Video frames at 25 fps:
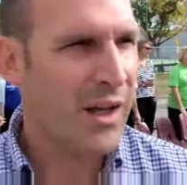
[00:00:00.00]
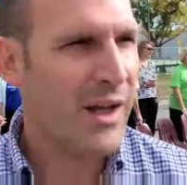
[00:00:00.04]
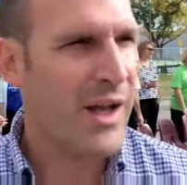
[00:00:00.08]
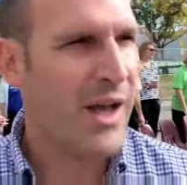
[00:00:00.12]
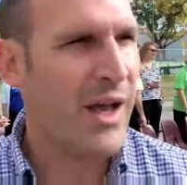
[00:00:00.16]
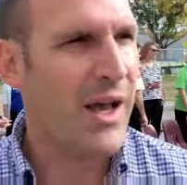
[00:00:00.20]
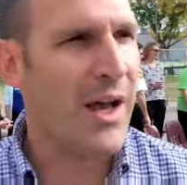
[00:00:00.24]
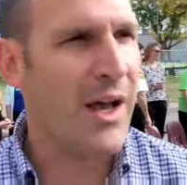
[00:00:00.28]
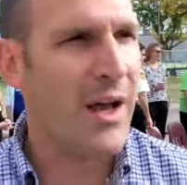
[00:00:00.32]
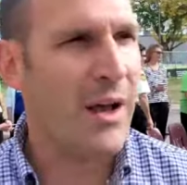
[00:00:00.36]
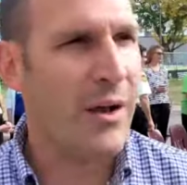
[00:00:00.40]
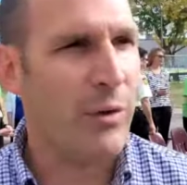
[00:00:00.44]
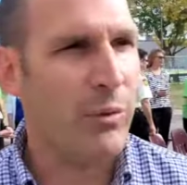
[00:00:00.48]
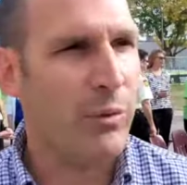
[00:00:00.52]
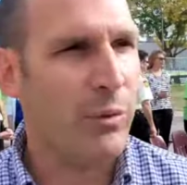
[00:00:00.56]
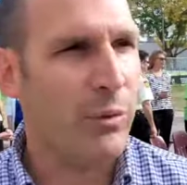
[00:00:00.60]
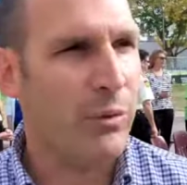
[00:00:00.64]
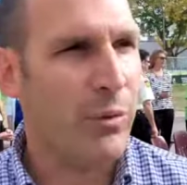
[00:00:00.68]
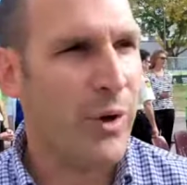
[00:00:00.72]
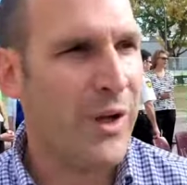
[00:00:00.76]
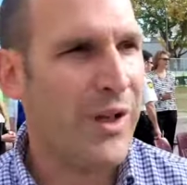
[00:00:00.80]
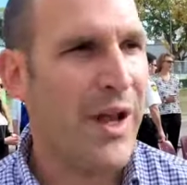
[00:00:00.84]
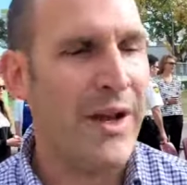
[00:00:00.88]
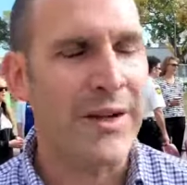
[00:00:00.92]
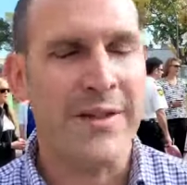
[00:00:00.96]

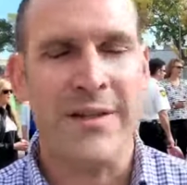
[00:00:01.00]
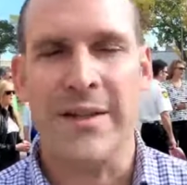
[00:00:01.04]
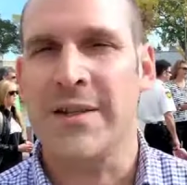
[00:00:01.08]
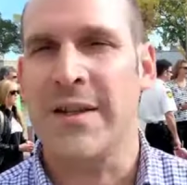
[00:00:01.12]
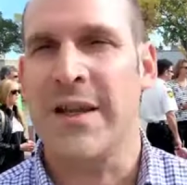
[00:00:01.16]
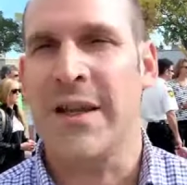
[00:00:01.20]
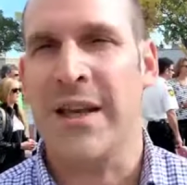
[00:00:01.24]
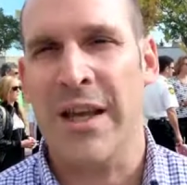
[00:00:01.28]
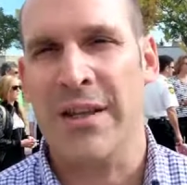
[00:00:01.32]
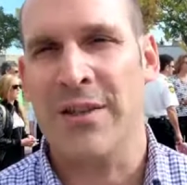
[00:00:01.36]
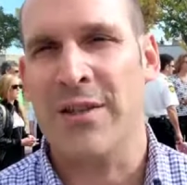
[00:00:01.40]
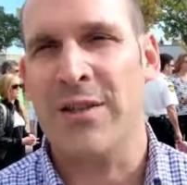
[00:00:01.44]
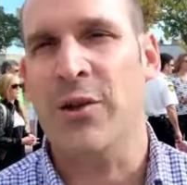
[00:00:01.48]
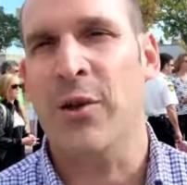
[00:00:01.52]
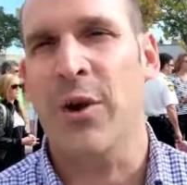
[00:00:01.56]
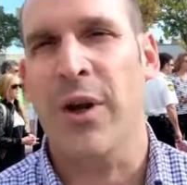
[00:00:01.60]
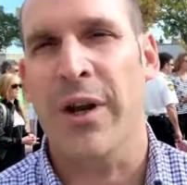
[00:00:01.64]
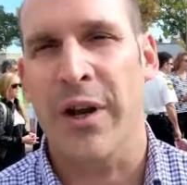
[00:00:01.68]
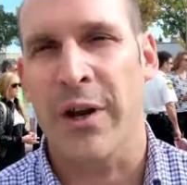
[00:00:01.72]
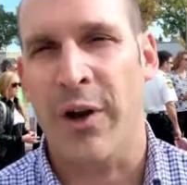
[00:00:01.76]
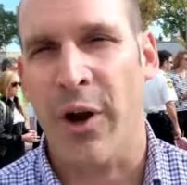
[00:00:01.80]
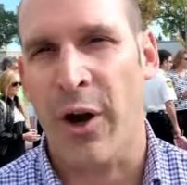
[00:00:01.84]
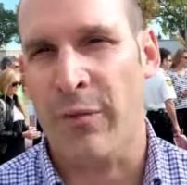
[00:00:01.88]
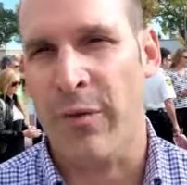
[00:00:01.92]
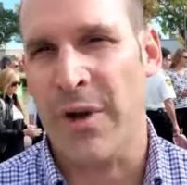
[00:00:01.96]
uh, we like to see kids
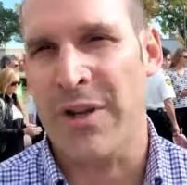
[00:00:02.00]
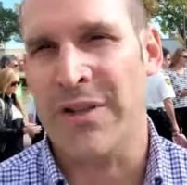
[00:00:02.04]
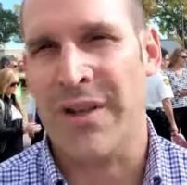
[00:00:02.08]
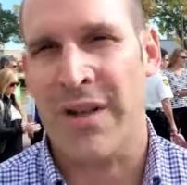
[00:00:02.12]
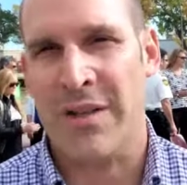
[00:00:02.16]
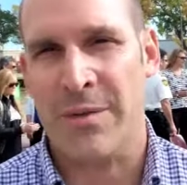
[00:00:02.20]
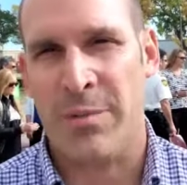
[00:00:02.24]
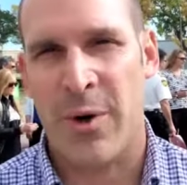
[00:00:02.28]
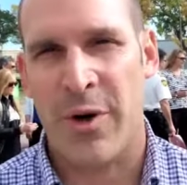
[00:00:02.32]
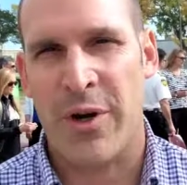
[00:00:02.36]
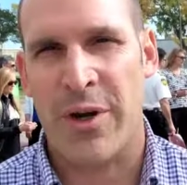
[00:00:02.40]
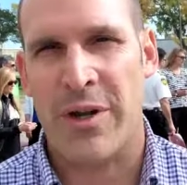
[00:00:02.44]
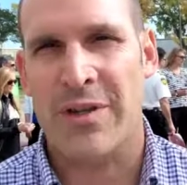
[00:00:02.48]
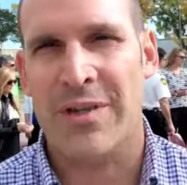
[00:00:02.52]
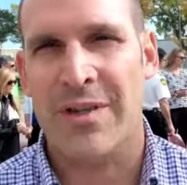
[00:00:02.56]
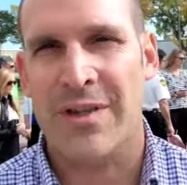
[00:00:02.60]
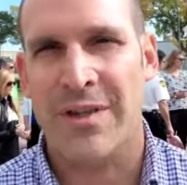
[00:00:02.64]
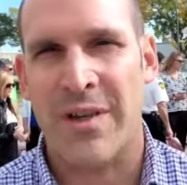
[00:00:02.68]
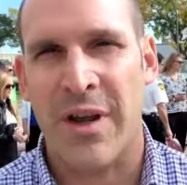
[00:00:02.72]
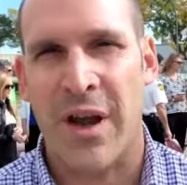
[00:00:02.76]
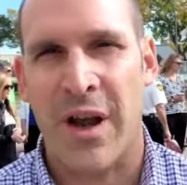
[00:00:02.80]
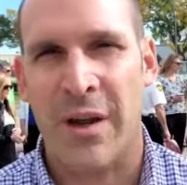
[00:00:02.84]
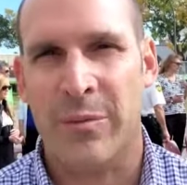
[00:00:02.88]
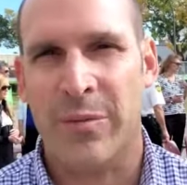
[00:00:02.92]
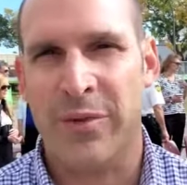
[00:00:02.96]
doing at our recess periods
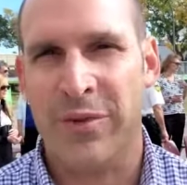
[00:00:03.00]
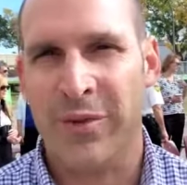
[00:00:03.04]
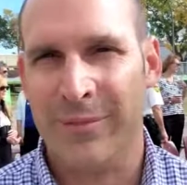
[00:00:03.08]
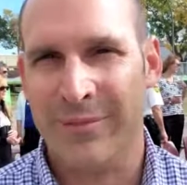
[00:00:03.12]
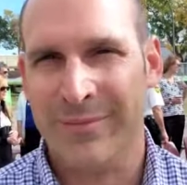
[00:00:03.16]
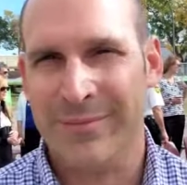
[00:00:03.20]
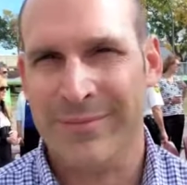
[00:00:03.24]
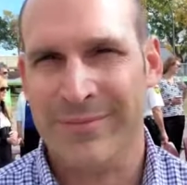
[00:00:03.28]
and times.